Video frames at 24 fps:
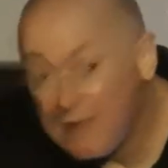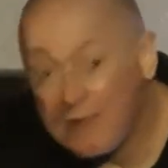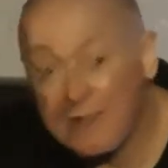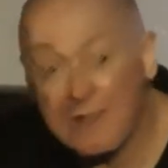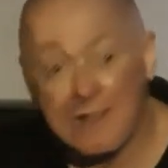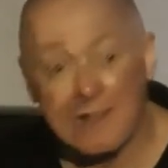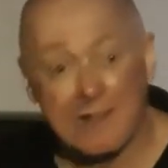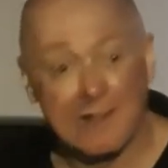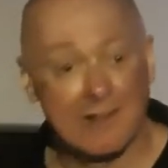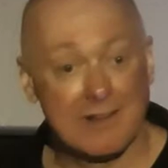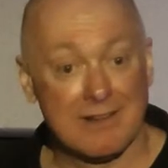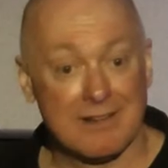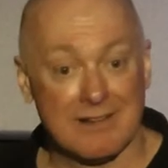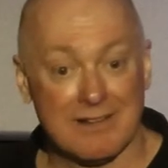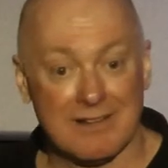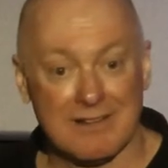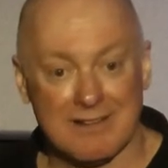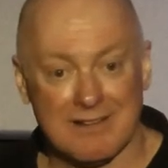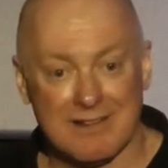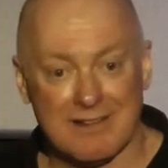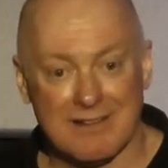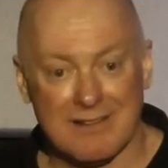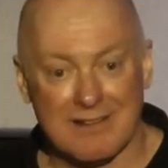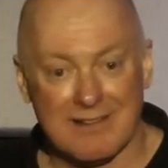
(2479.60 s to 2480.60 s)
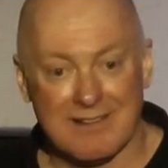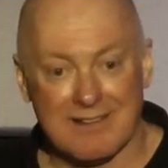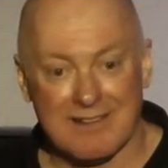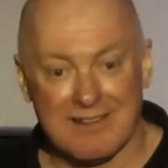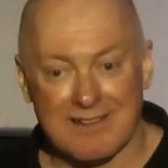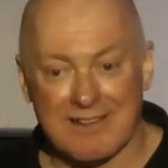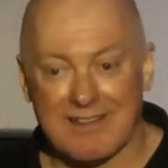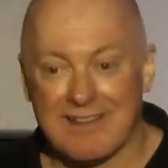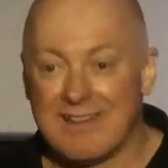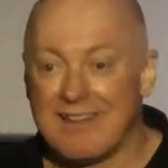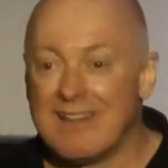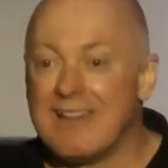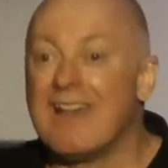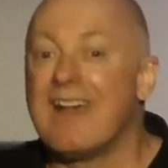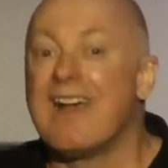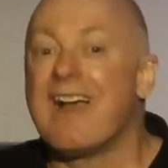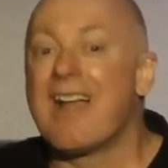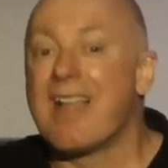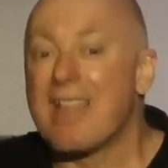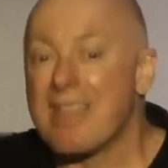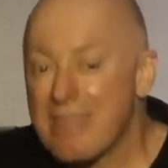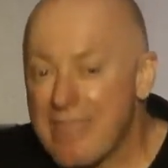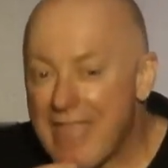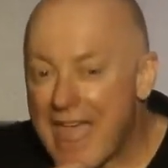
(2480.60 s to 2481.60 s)
This is what
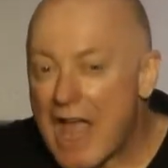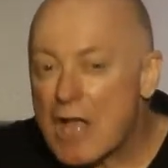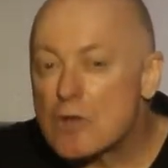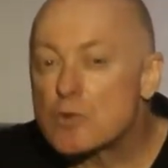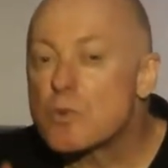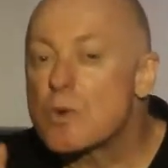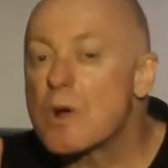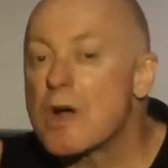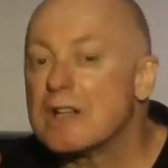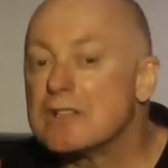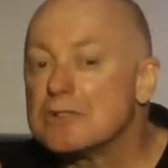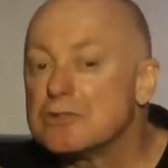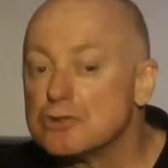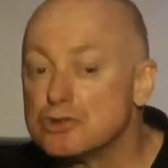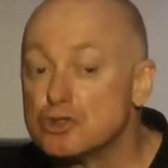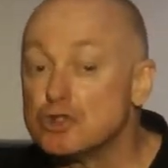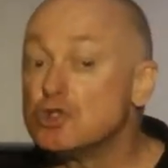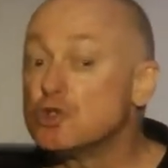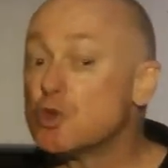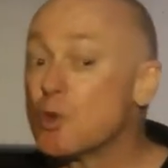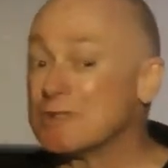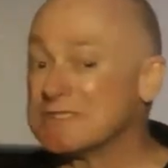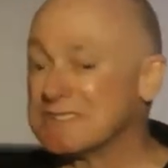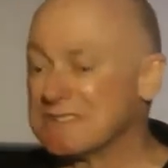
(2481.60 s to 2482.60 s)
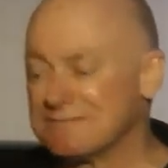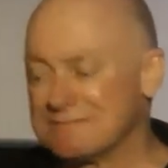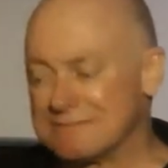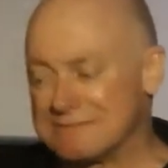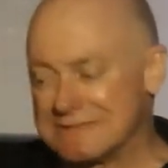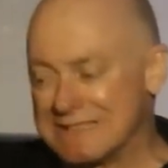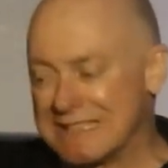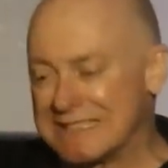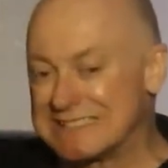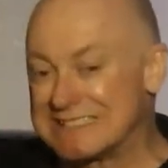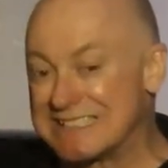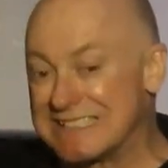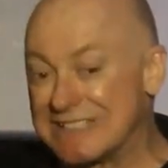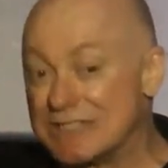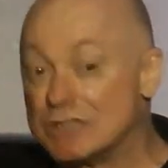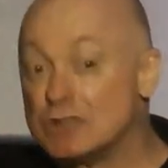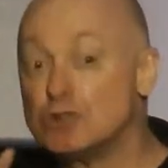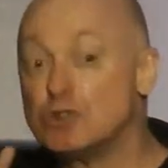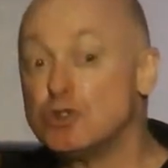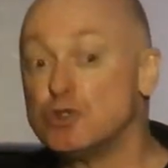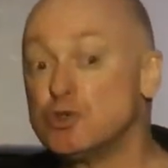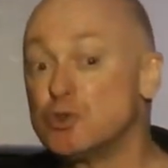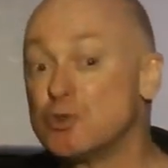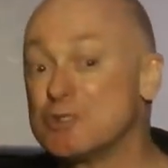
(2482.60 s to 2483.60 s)
Joseph wants to test.
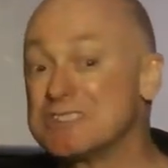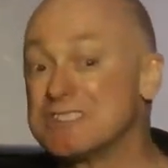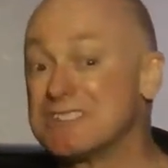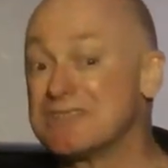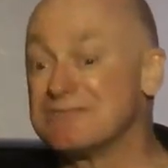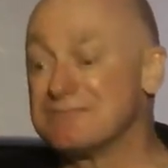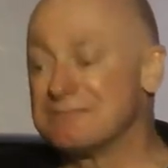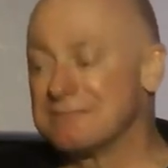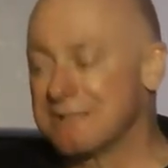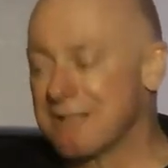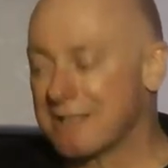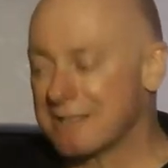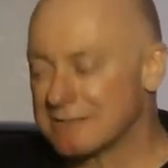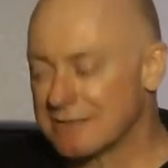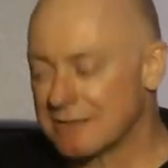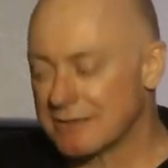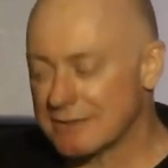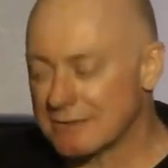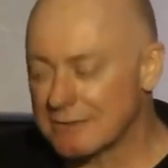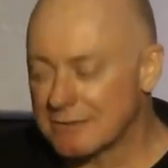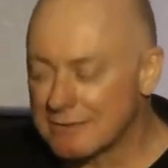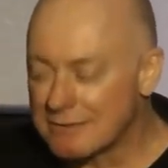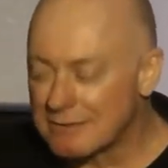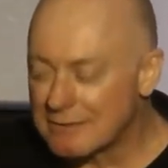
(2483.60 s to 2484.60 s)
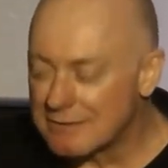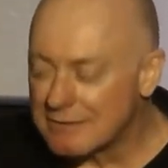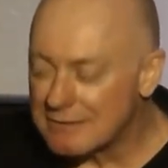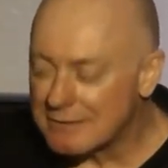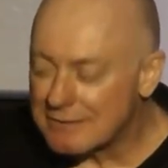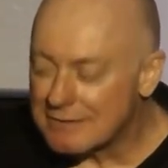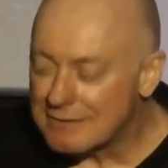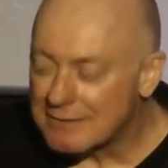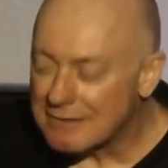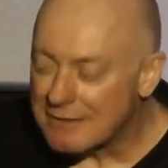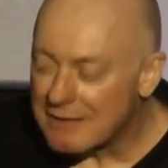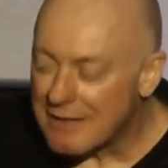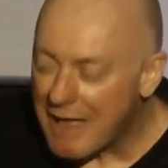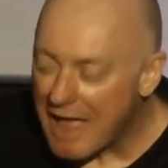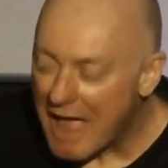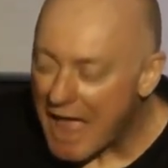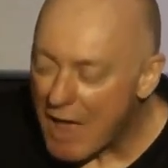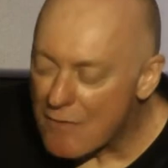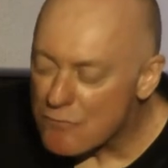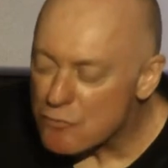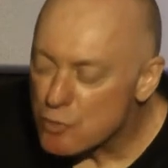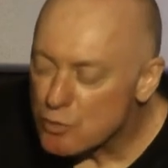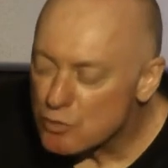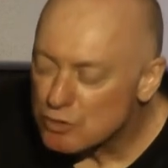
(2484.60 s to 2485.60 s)
Is there change in these guys? Can we
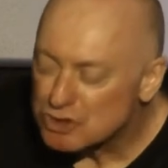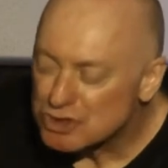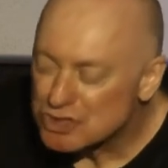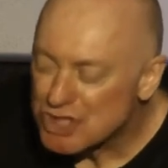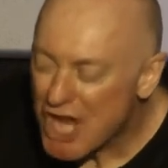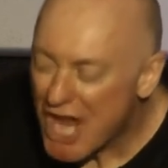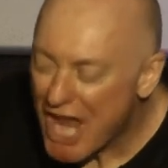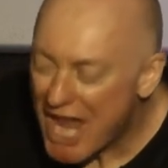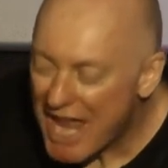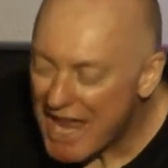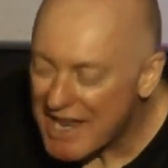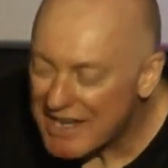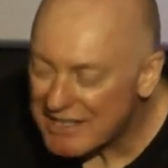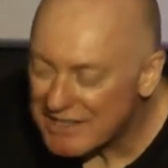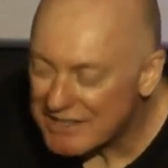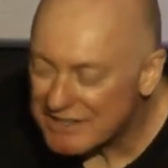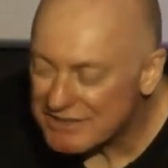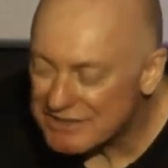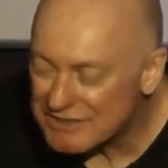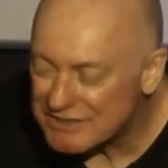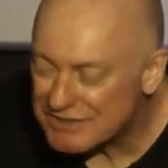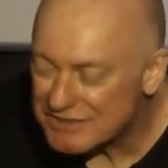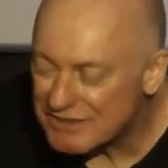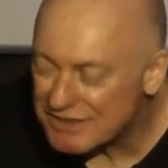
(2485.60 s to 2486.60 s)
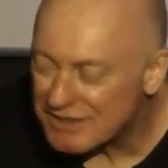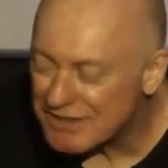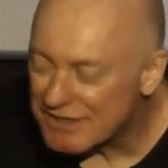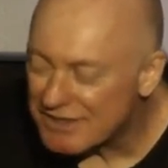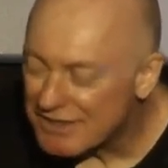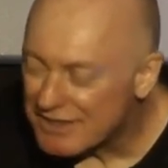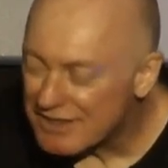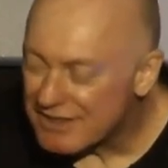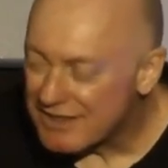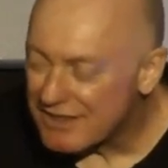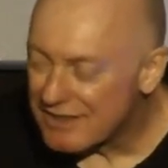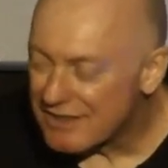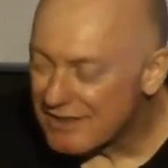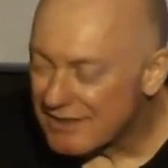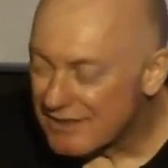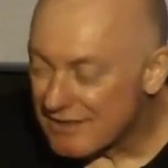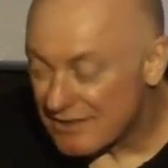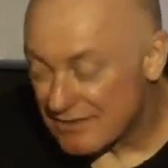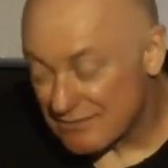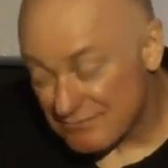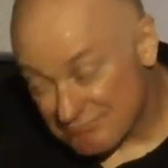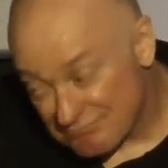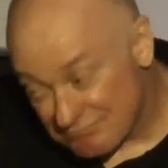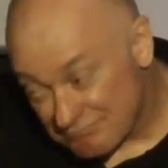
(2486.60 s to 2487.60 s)
be reconciled to one another?
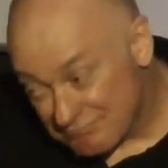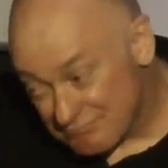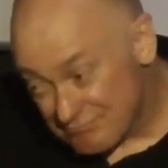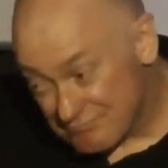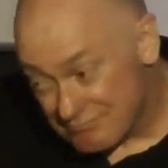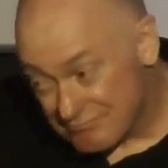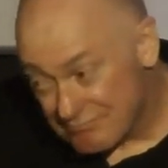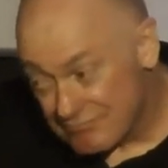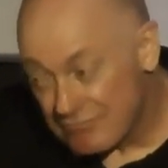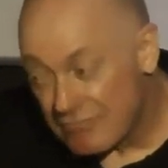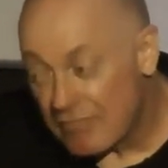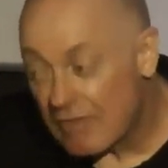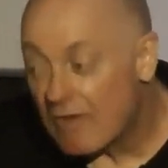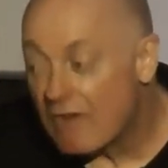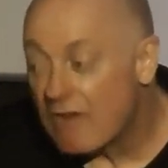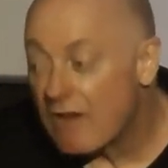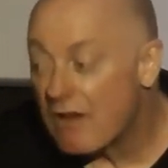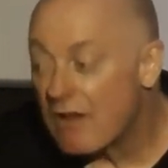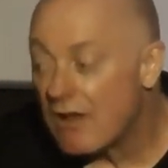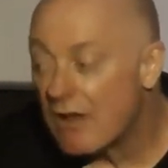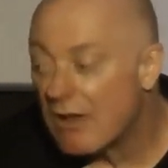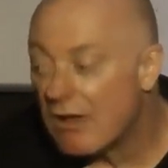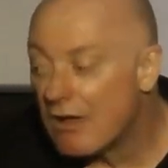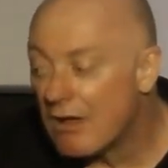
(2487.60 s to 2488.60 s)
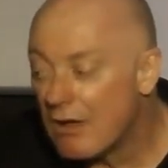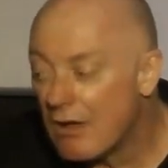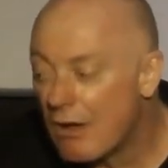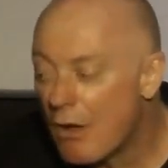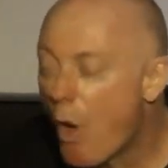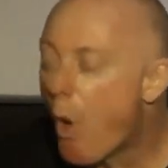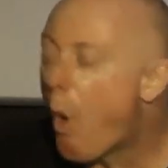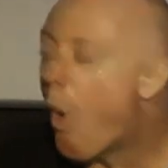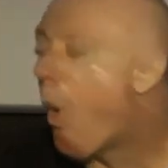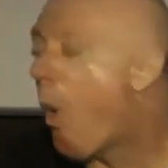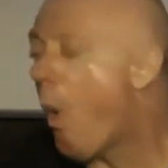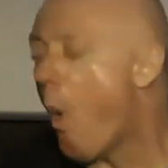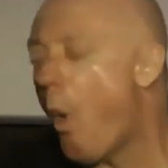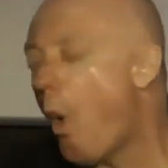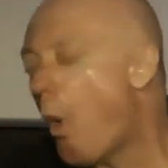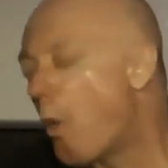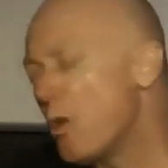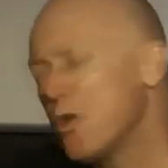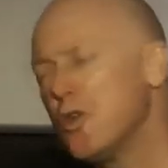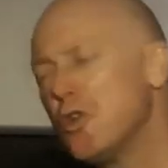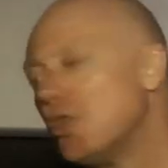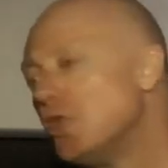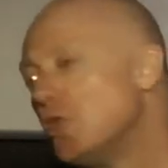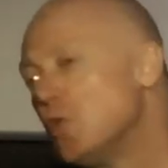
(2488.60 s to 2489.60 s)
Are they still going to be doing the
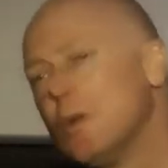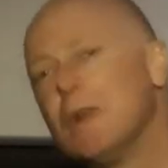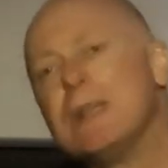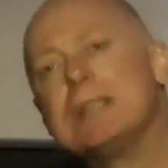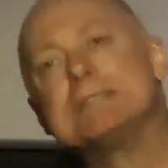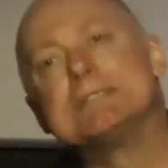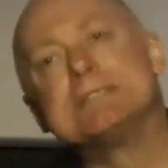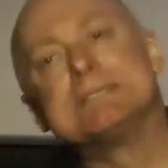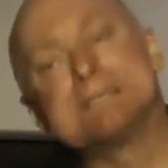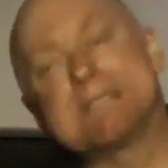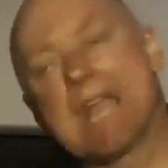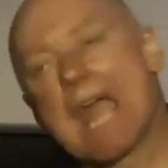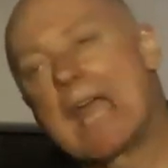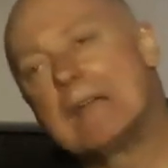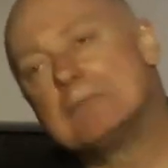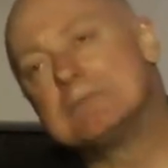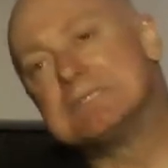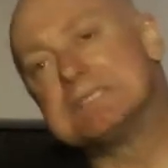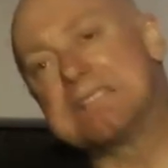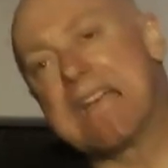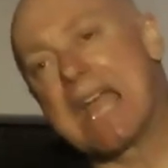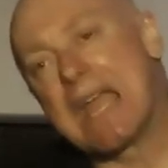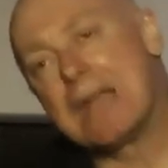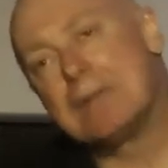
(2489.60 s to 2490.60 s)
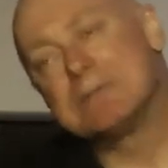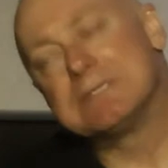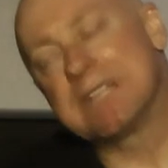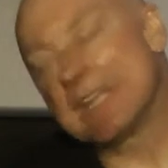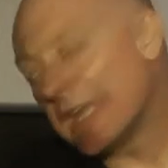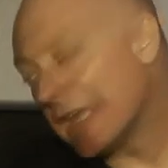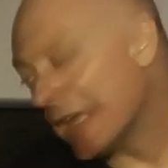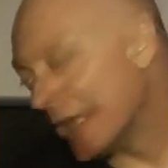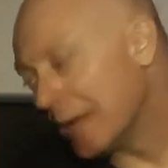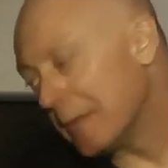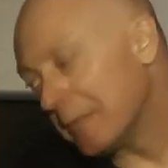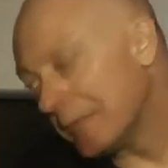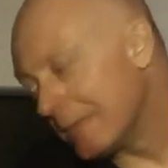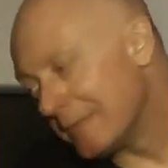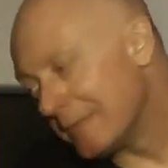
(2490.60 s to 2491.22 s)
same things they've always been doing?